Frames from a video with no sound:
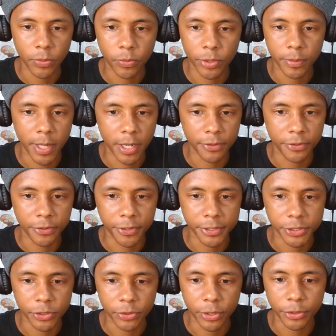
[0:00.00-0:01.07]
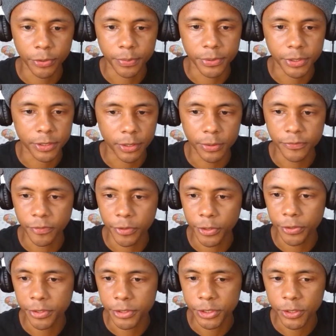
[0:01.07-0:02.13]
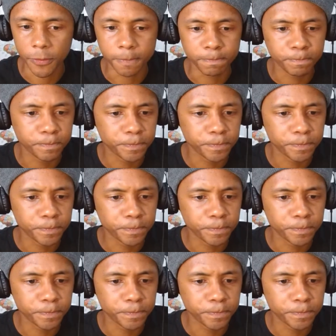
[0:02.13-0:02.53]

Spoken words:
What about hernias? So herbs for hernia. So